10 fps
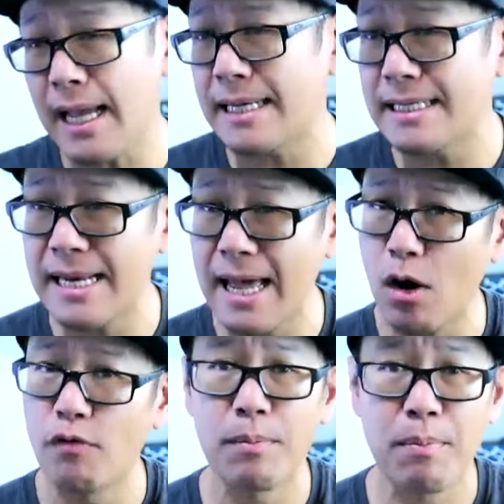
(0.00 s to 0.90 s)
I did not
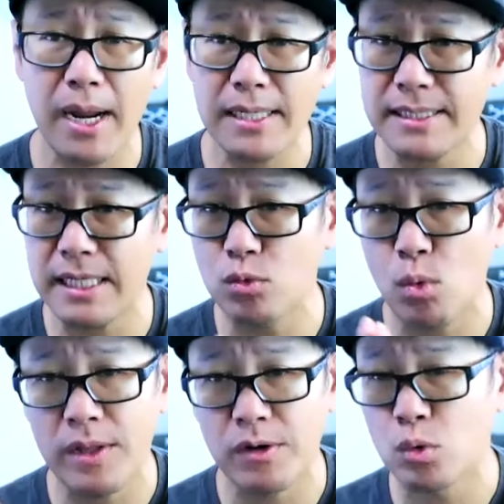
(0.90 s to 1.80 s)
overprice things,
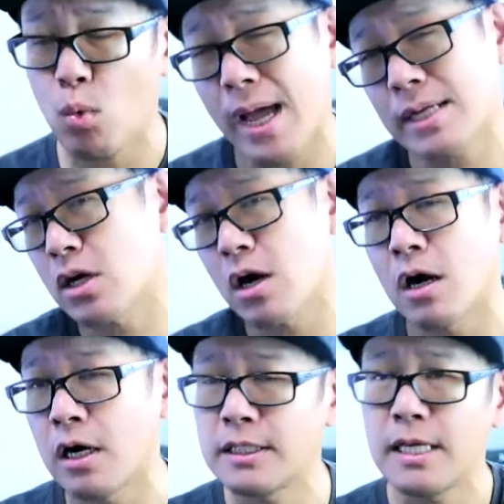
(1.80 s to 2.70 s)
whether it was wax
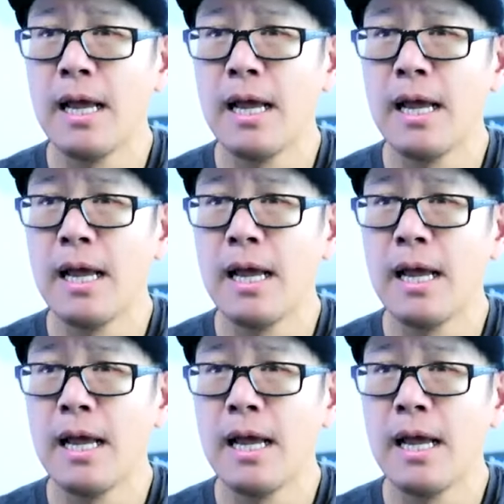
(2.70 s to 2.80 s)
cards,